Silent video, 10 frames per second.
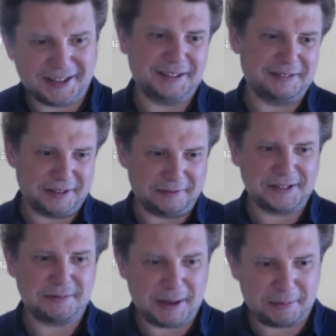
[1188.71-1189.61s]
and when
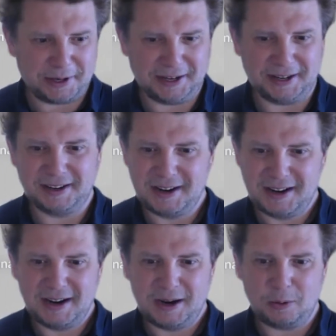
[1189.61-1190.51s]
this memory
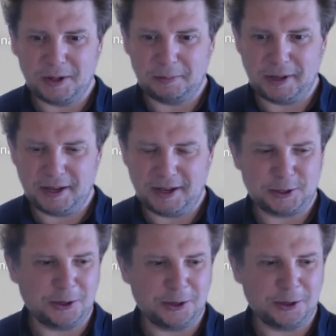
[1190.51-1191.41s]
will be
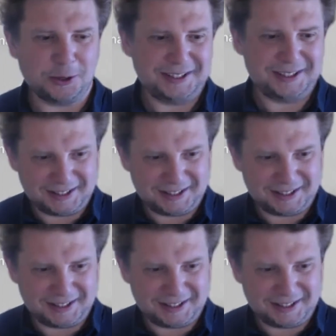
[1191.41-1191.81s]
exhausted,